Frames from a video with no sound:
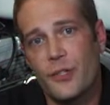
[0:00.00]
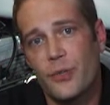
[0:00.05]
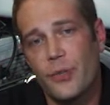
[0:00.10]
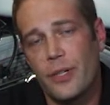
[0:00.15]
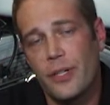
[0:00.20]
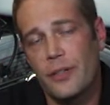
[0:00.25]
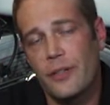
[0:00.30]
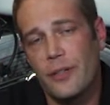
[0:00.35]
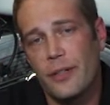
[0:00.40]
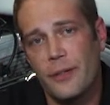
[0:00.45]

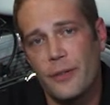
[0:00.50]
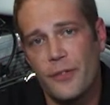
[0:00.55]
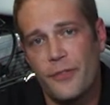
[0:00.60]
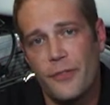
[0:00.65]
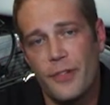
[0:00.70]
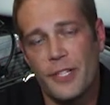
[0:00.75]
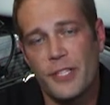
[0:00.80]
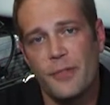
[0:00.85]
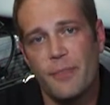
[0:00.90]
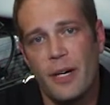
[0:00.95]
Creel here with
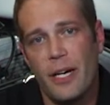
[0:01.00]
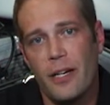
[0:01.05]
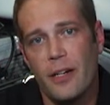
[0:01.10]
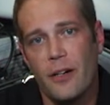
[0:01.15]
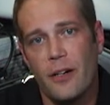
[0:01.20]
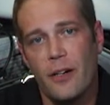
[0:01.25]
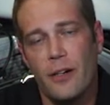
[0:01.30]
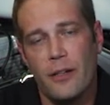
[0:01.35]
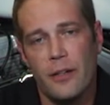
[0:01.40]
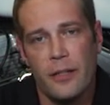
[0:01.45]
Fix My
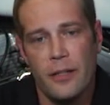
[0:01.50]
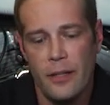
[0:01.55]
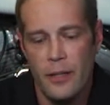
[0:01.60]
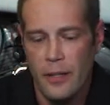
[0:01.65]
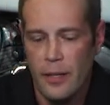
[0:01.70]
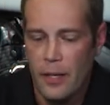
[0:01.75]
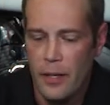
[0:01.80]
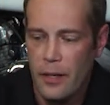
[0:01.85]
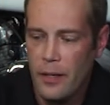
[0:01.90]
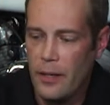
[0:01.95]
Hog,
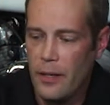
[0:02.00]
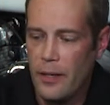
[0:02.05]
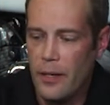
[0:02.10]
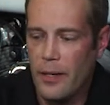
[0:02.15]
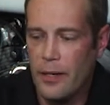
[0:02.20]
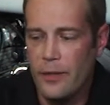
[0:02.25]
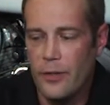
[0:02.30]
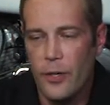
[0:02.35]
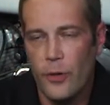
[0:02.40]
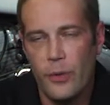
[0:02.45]

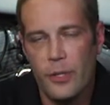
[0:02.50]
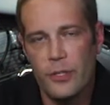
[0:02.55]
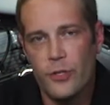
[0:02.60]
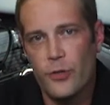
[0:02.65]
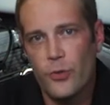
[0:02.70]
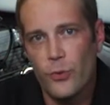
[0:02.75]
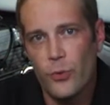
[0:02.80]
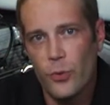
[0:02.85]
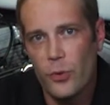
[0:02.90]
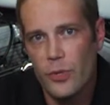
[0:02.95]
and knowing
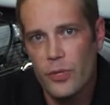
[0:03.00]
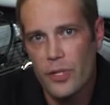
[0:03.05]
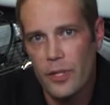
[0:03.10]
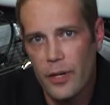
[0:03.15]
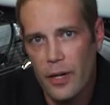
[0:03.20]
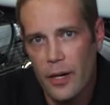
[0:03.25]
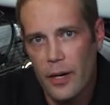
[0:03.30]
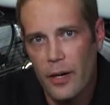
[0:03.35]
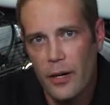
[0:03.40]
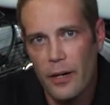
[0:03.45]
tools
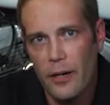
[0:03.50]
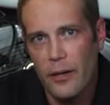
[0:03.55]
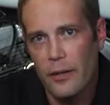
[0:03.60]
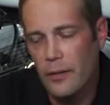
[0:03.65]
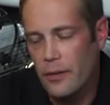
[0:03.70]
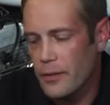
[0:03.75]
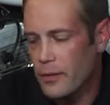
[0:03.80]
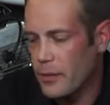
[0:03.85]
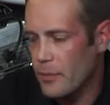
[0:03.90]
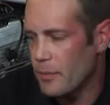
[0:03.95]

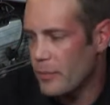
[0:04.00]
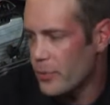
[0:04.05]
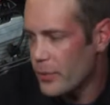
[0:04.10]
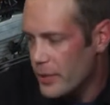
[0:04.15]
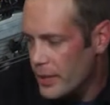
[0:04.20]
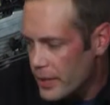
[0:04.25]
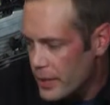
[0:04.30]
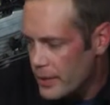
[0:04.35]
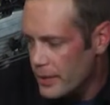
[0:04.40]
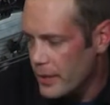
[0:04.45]
are the
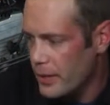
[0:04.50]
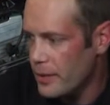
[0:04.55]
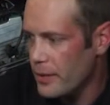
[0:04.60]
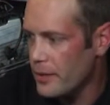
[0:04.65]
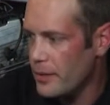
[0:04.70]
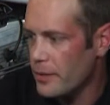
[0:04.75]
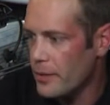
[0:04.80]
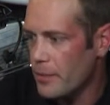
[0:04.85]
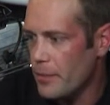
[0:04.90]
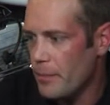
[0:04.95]

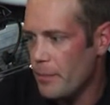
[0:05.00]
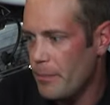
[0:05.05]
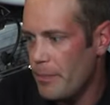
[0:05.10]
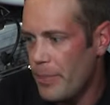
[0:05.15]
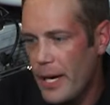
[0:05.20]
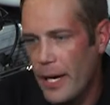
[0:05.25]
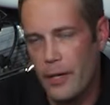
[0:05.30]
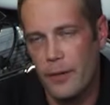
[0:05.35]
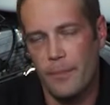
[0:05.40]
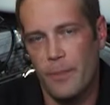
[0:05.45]
breathing
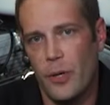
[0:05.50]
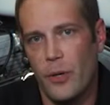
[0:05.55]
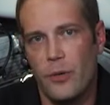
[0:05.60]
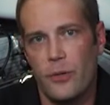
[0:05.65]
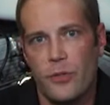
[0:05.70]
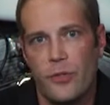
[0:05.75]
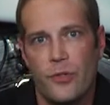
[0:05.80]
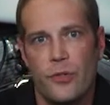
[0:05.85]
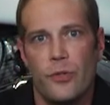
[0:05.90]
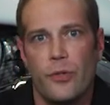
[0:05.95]

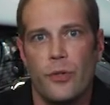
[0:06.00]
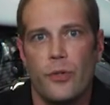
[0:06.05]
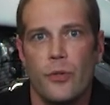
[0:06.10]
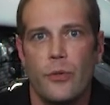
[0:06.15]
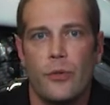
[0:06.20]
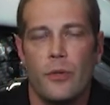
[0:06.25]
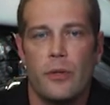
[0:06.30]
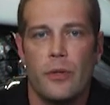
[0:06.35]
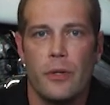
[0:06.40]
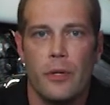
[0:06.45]
backbone
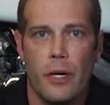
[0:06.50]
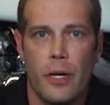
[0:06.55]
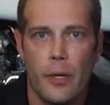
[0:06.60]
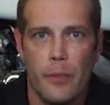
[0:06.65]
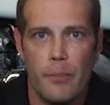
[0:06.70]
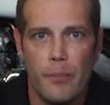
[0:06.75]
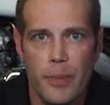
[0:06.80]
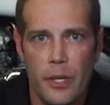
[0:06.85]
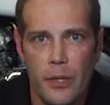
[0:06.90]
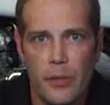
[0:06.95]
to our
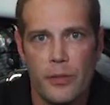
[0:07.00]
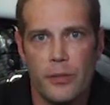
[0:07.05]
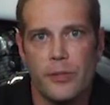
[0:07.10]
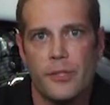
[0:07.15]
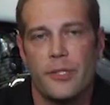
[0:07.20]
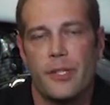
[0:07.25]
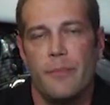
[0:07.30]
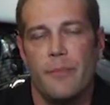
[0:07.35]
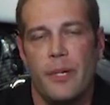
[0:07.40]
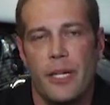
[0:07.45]

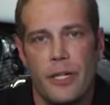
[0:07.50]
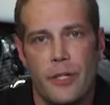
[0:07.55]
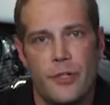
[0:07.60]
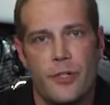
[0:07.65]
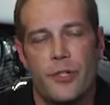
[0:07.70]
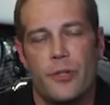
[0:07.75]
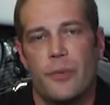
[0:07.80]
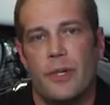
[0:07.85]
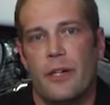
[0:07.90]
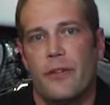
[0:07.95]
builds and making
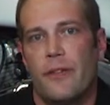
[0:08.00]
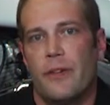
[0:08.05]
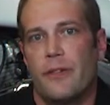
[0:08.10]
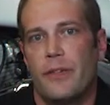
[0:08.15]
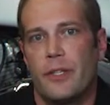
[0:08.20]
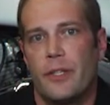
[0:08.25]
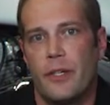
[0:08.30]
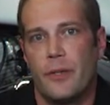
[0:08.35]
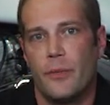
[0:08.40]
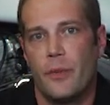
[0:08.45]
sure we have
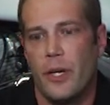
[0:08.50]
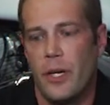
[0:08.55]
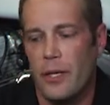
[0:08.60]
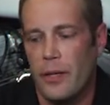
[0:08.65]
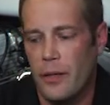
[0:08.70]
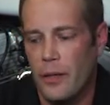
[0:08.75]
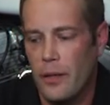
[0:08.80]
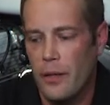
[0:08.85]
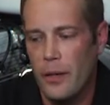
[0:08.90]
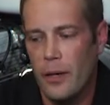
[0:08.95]
everything right.